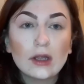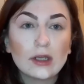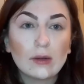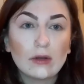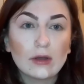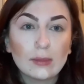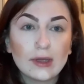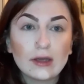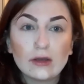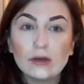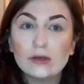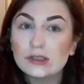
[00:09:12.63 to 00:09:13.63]
Now I look a bit
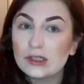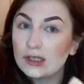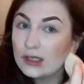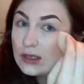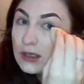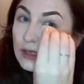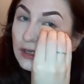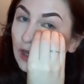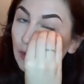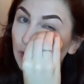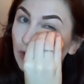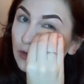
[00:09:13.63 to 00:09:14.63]
ghostly.
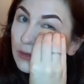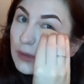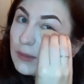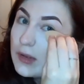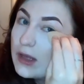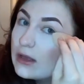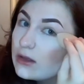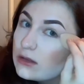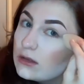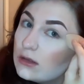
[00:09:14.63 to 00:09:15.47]
Now I look a bit pale.